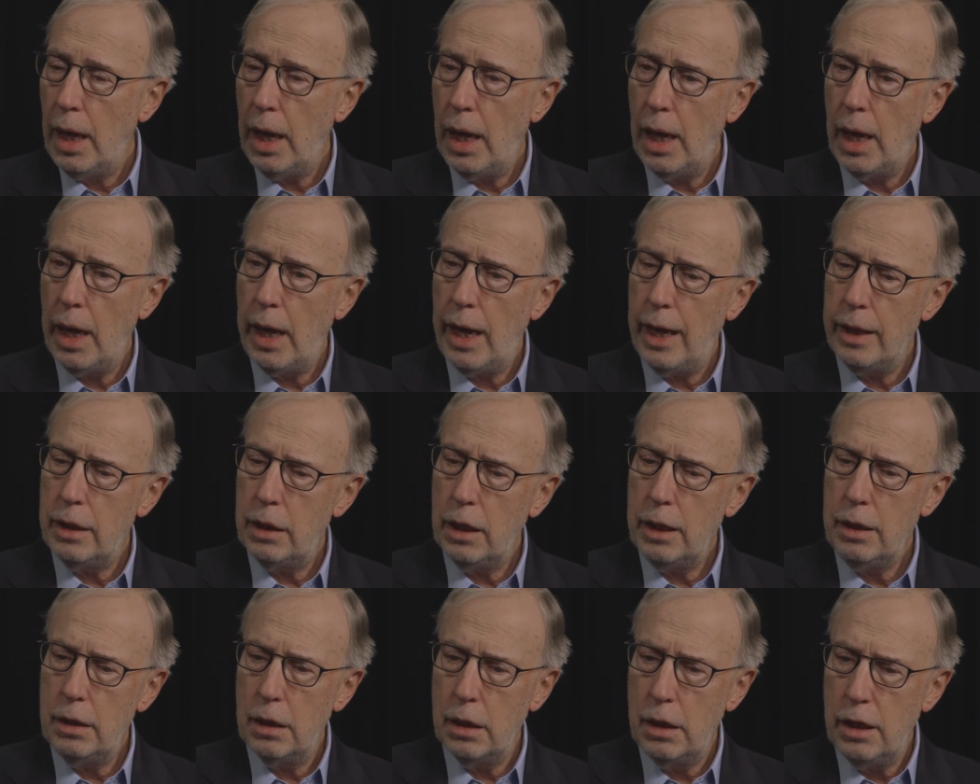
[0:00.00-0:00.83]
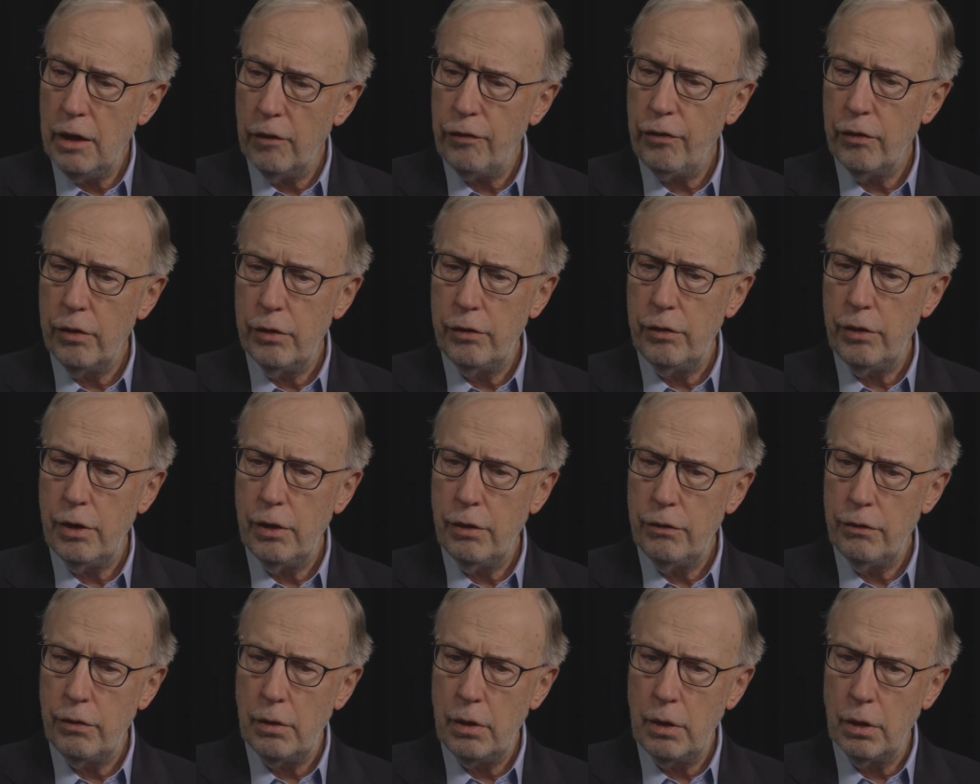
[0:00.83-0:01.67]
I think the difference
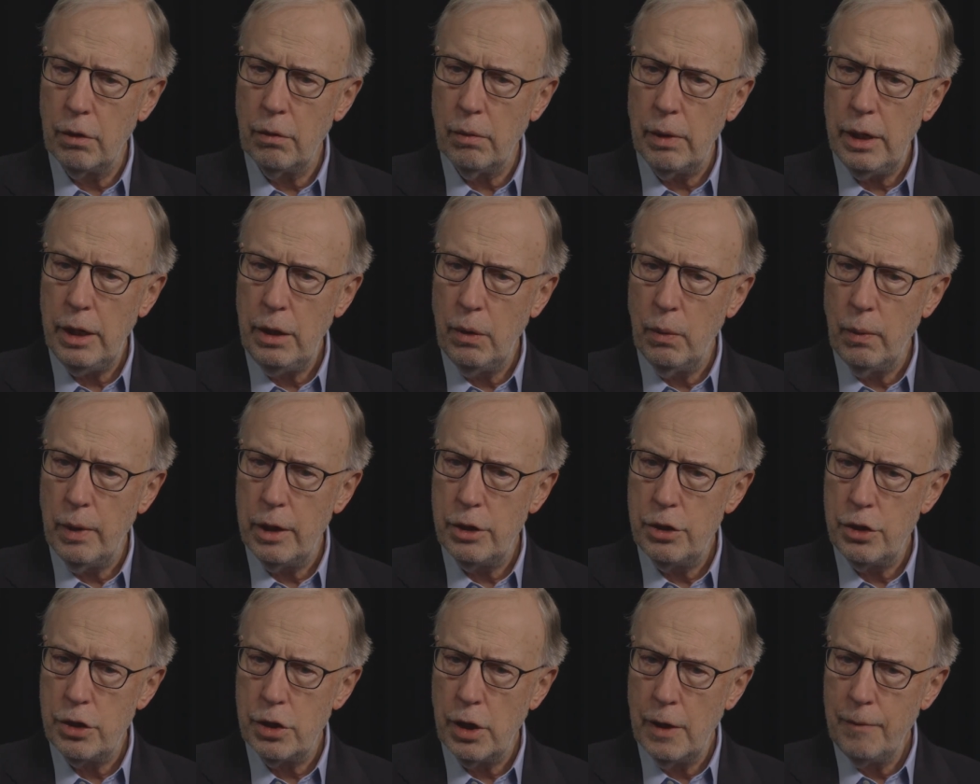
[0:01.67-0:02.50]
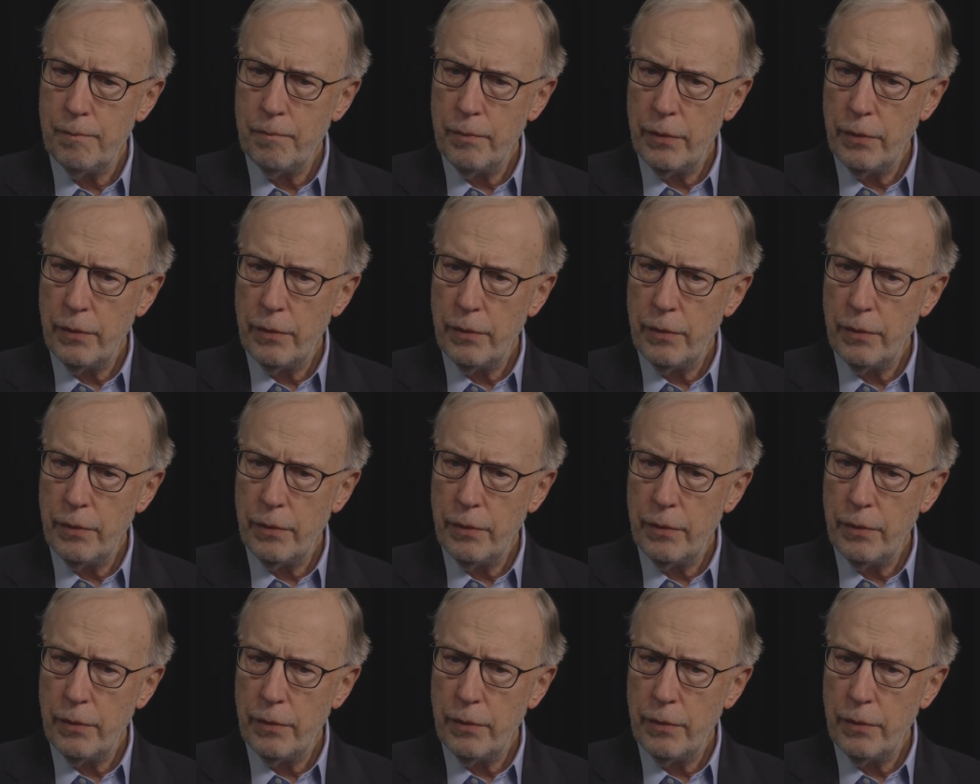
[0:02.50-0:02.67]
is the degree to which